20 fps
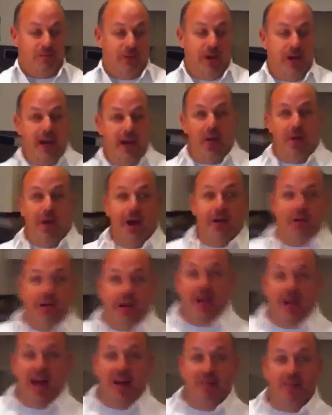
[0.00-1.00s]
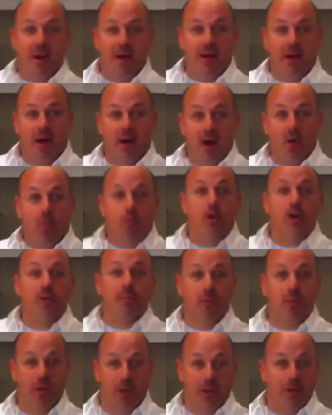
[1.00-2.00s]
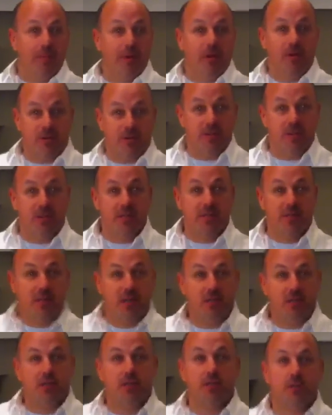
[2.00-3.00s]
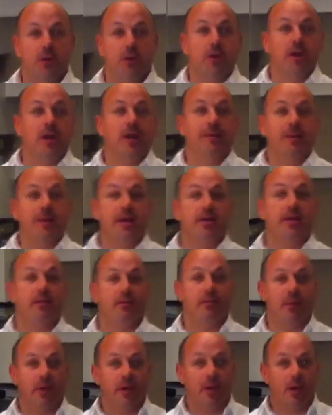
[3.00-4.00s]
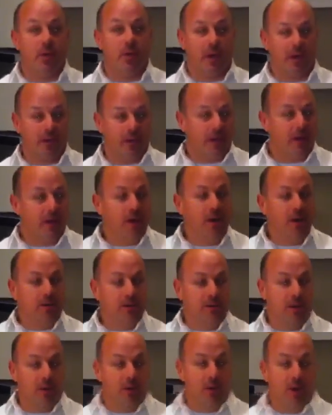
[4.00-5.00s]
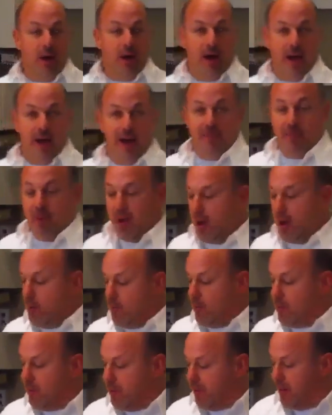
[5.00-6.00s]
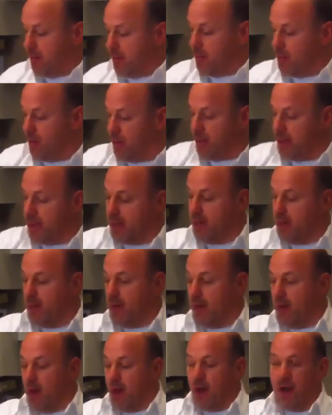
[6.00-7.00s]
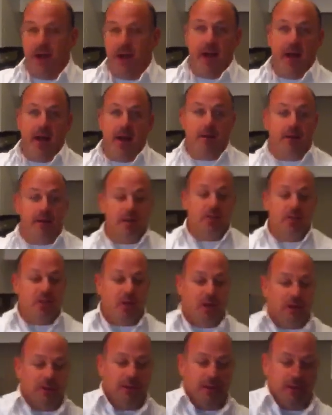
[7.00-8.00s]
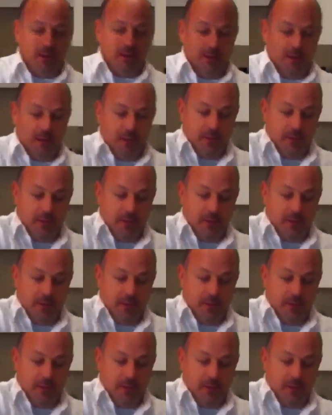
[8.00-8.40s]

right now I already have my hot water boiling because this dish is going to come together really quickly. So I have my hot water here boiling. I'm going to salt it